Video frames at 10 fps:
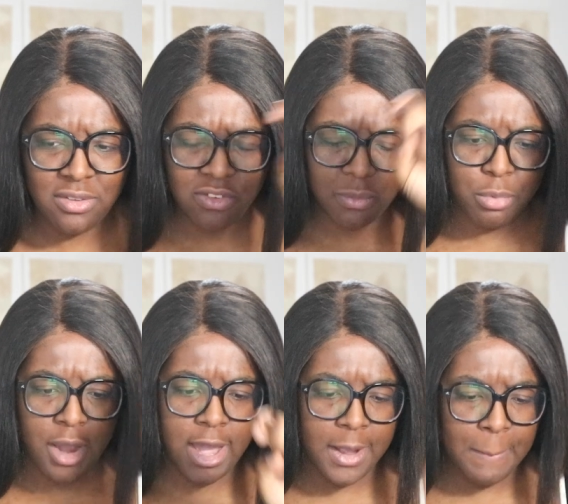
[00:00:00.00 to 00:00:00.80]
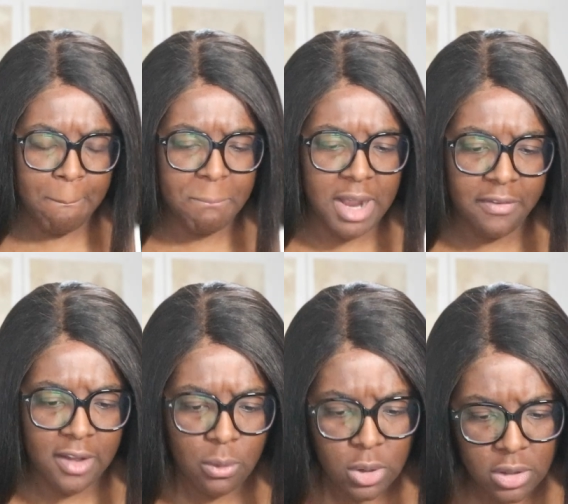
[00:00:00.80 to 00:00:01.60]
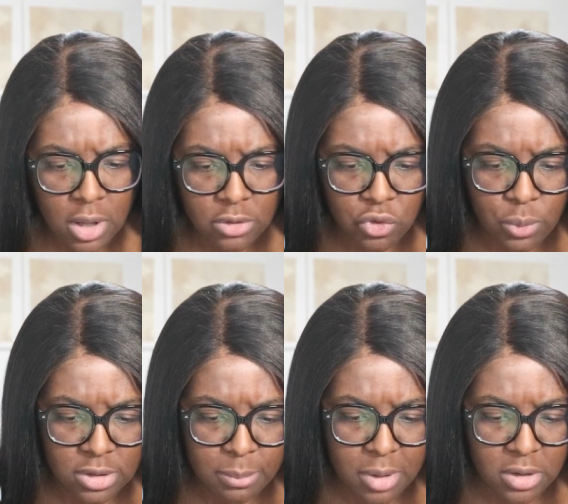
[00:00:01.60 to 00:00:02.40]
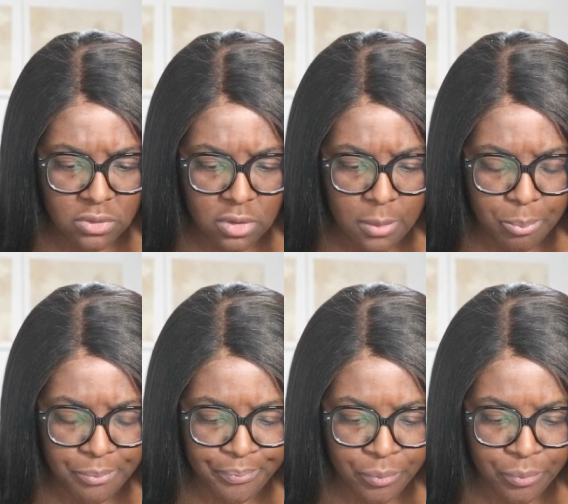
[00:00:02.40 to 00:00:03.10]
spray but i think i want also want the body serum